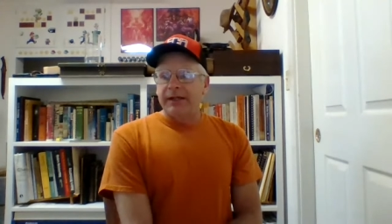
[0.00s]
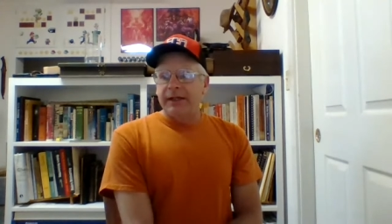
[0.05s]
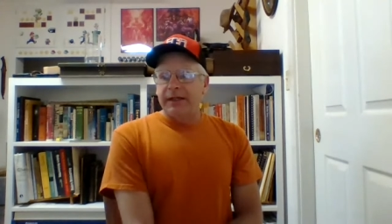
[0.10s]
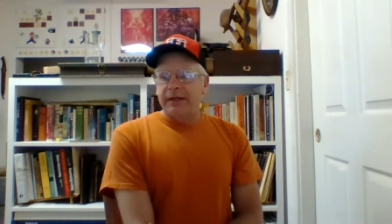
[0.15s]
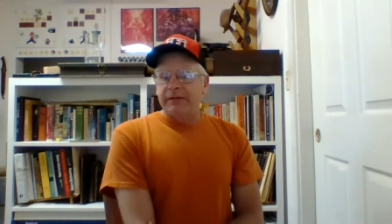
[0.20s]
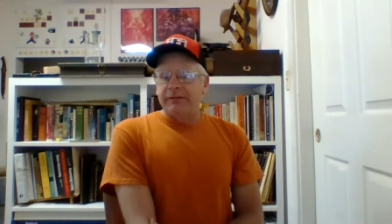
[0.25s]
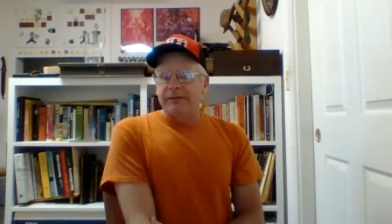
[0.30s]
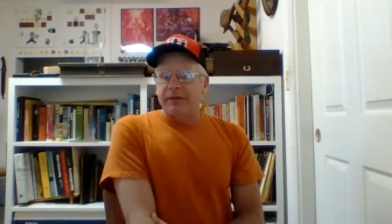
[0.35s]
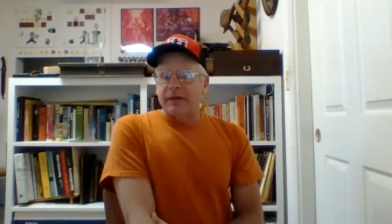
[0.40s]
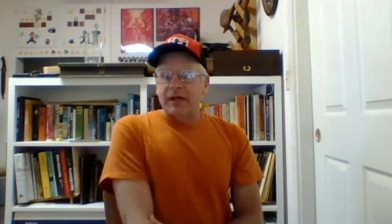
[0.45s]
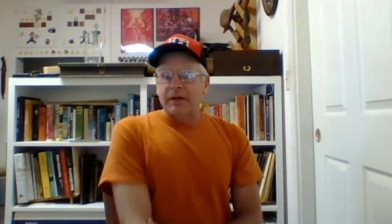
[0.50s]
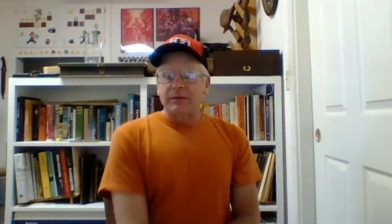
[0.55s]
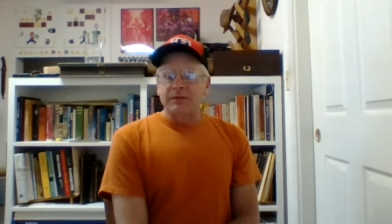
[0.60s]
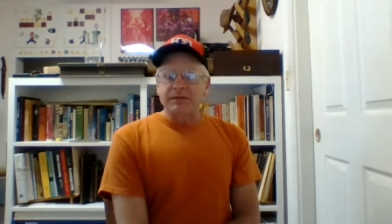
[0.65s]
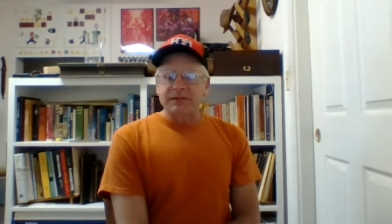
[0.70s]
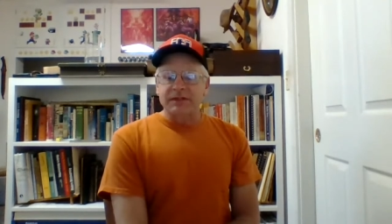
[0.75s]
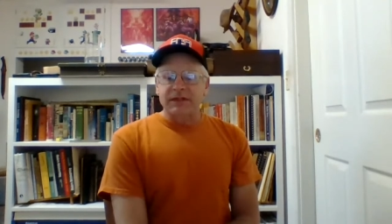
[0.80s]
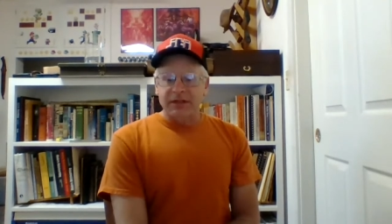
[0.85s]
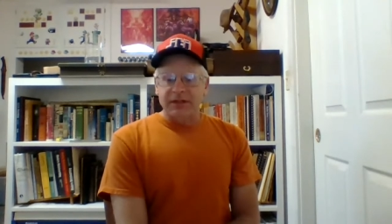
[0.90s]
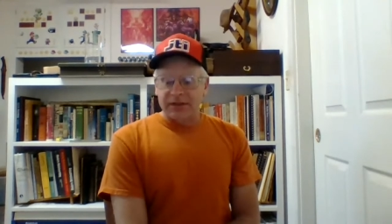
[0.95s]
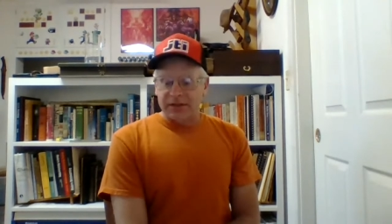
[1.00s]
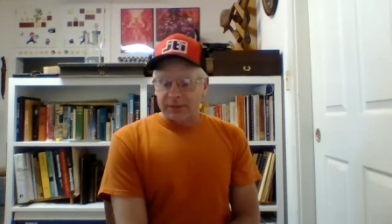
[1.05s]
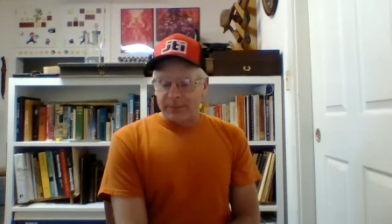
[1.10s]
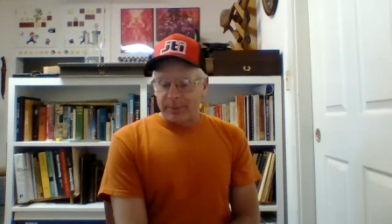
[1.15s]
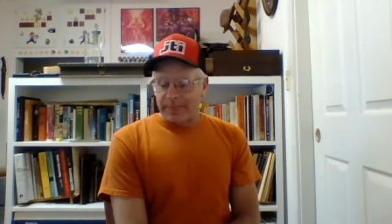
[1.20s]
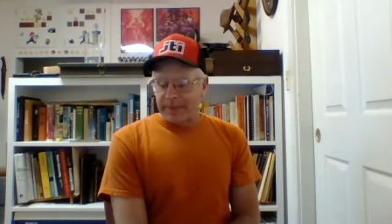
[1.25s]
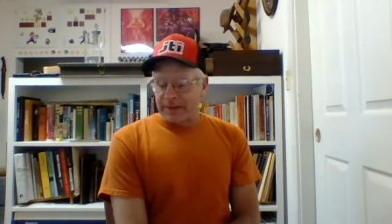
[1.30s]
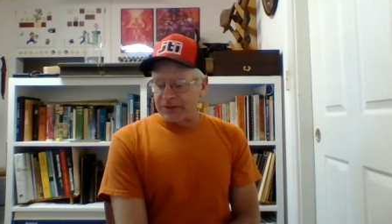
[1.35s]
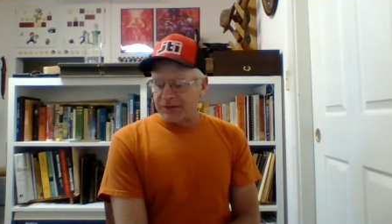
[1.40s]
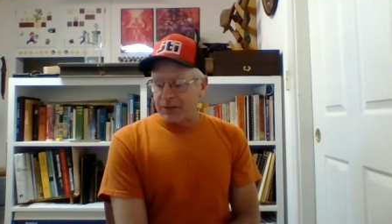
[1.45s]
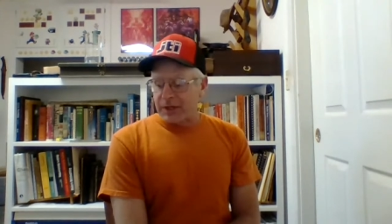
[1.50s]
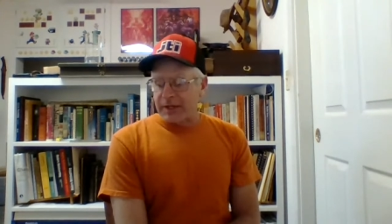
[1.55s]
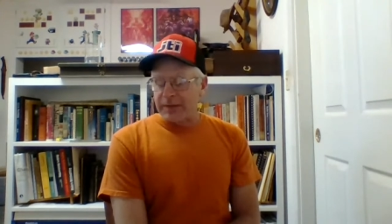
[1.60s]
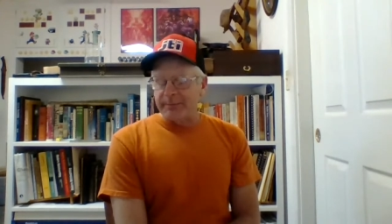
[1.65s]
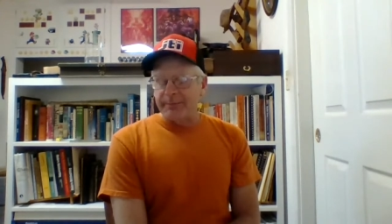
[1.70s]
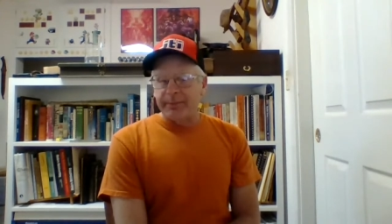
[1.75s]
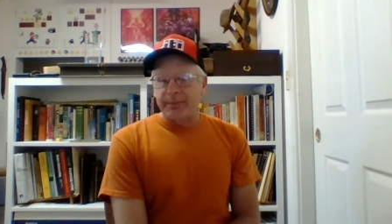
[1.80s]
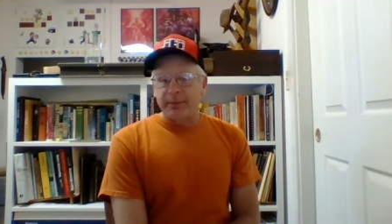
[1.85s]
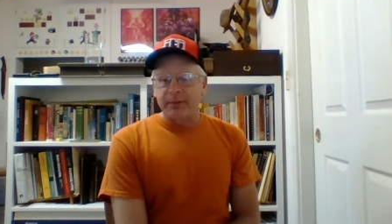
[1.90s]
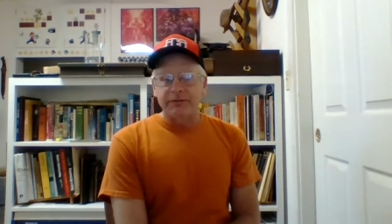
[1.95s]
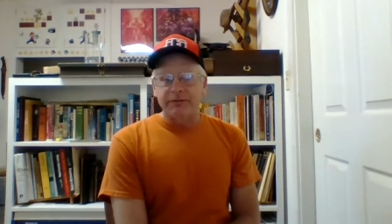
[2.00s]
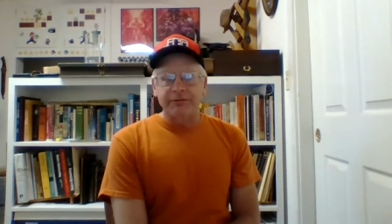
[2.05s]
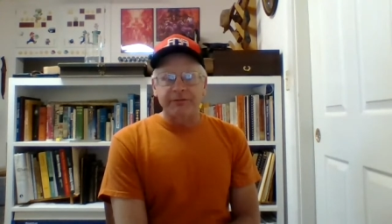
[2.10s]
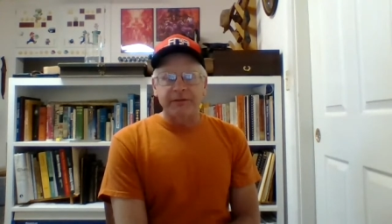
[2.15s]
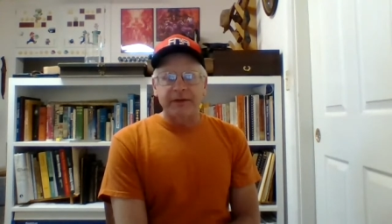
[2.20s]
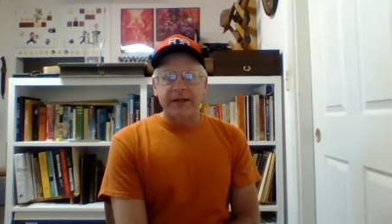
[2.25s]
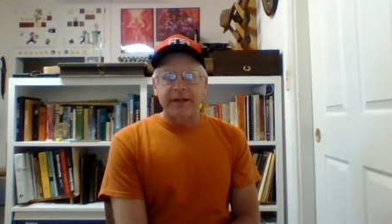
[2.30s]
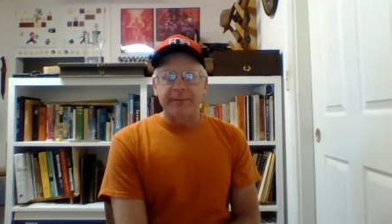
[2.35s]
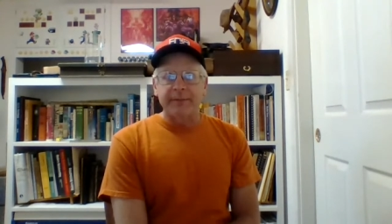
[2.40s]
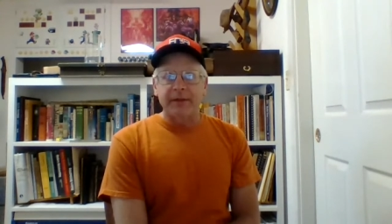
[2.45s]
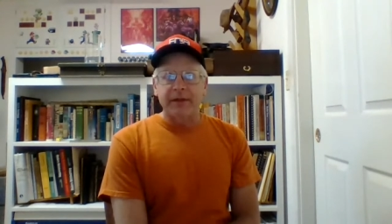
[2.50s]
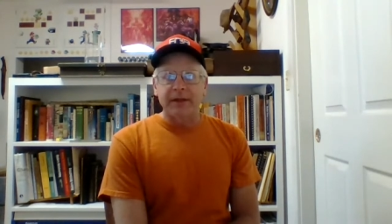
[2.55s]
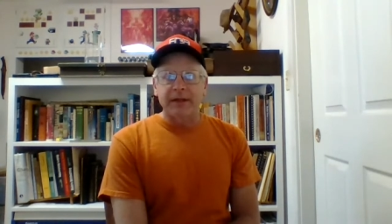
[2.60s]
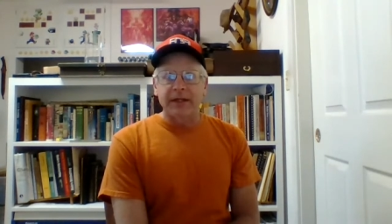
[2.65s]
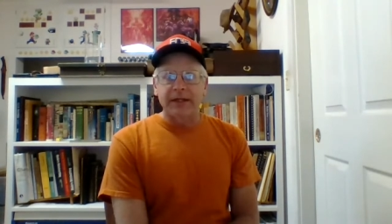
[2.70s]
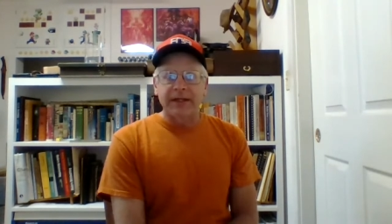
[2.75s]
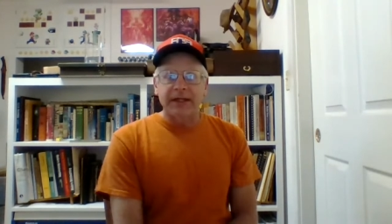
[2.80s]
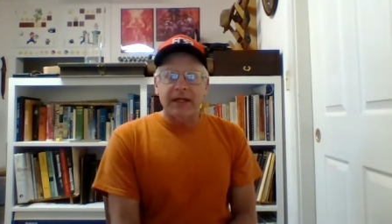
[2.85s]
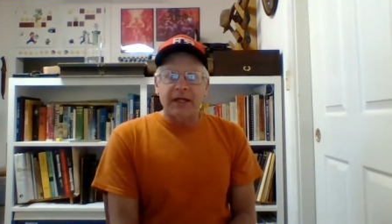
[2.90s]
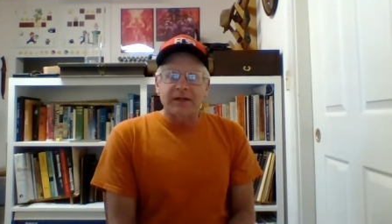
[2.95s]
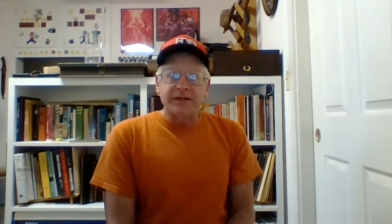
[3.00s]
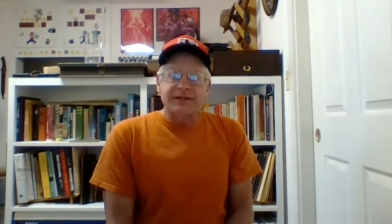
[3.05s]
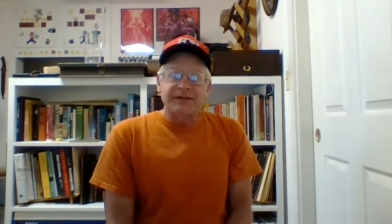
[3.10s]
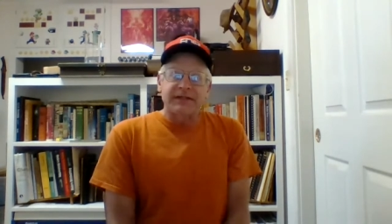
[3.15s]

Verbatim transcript: Even I was gonna try and pull a frame of honey out,